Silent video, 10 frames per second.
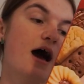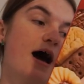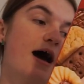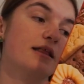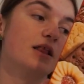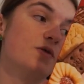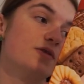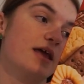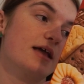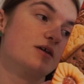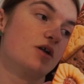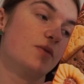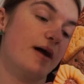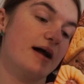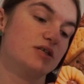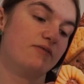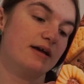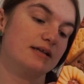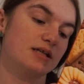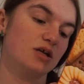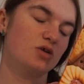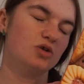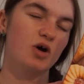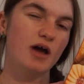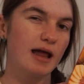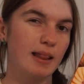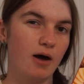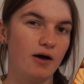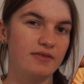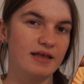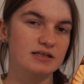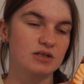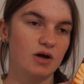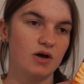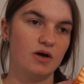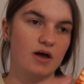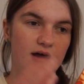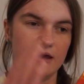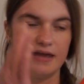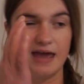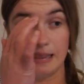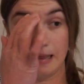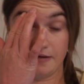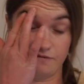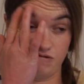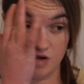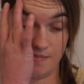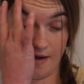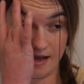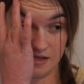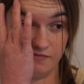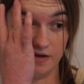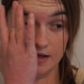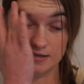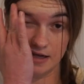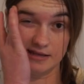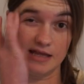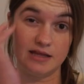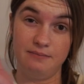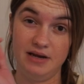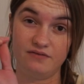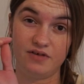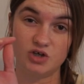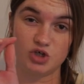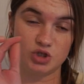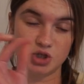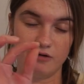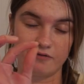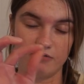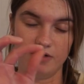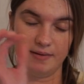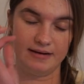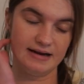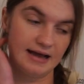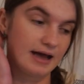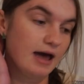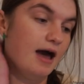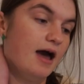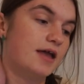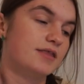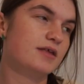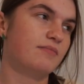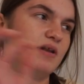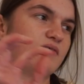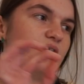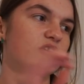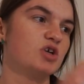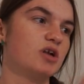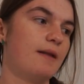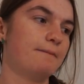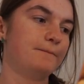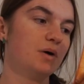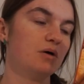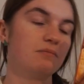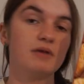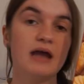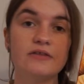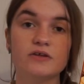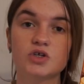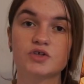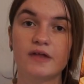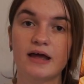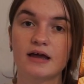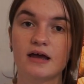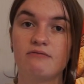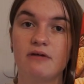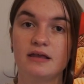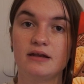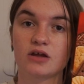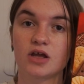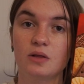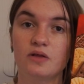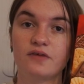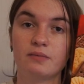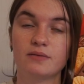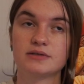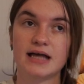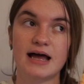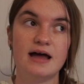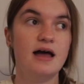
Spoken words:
And Lucy ate all the party rings. You don't get a lot in this though. You get like 3 party rings and they're the mini version, so I've got a really bad headache. They're the mini version. But yeah, they're just like a really cute little family set.